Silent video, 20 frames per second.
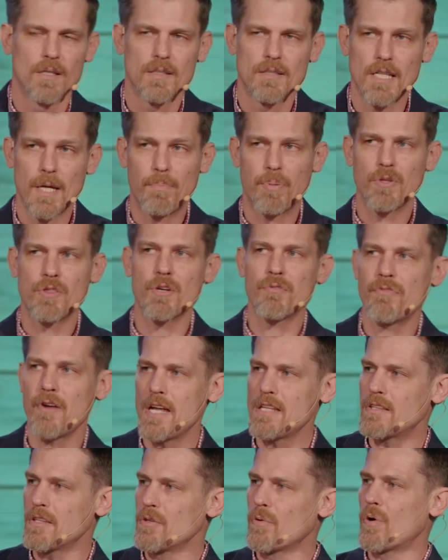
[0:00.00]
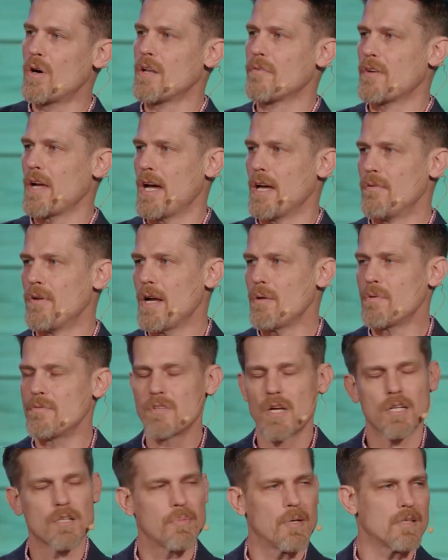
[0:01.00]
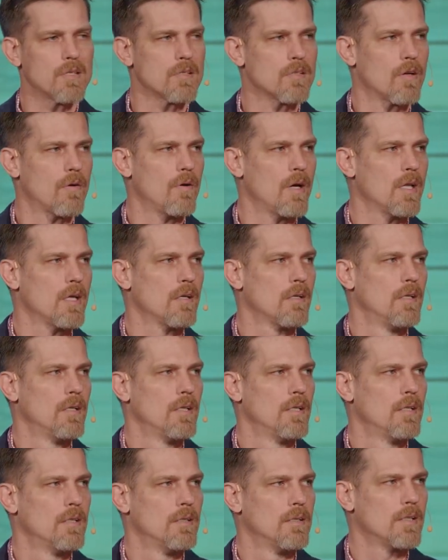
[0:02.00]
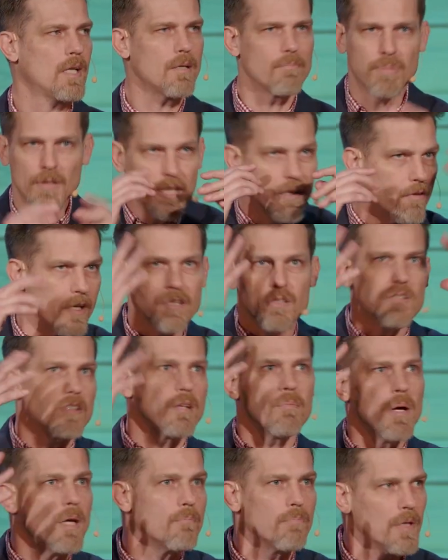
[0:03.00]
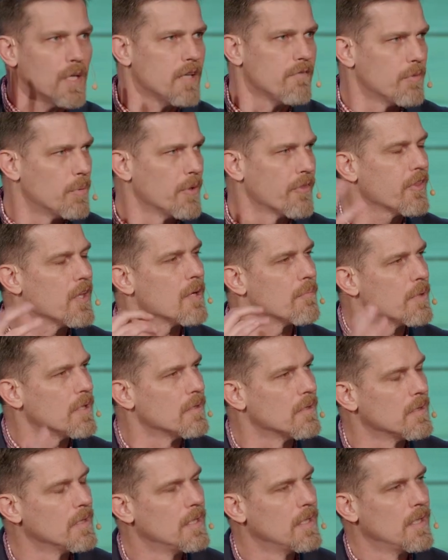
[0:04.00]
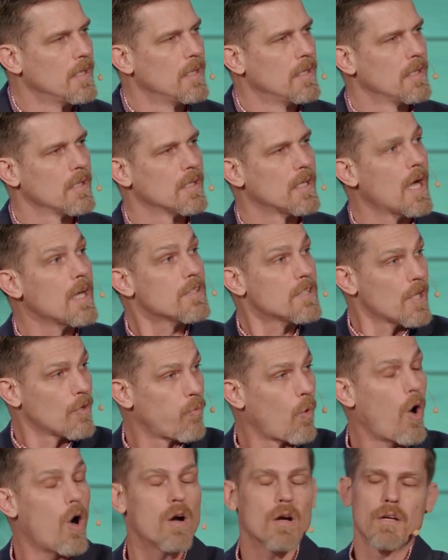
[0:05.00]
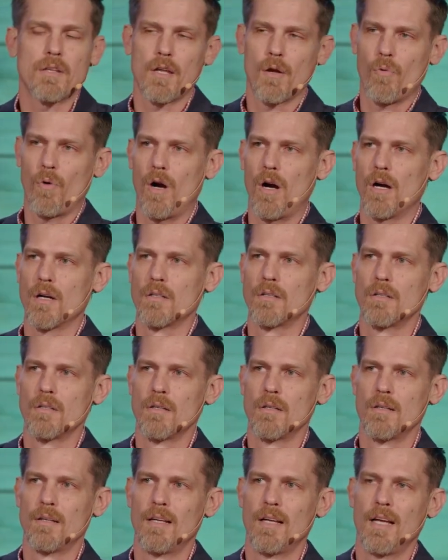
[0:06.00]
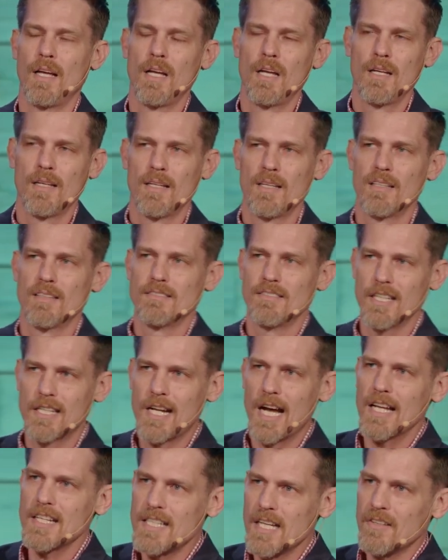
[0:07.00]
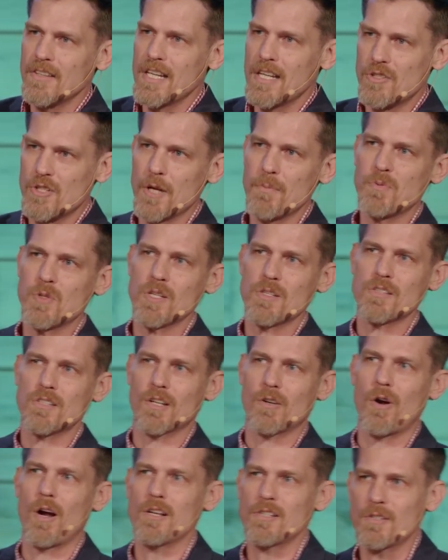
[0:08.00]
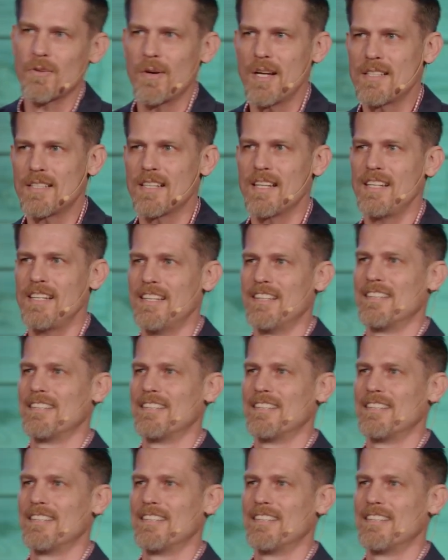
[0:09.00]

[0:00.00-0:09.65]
they put their faith in the Word of God, right? We've talked about this already. Not believing just some unbelievable thing, but God said walk and they walked. Did God tell the Egyptians to cross the Red Sea?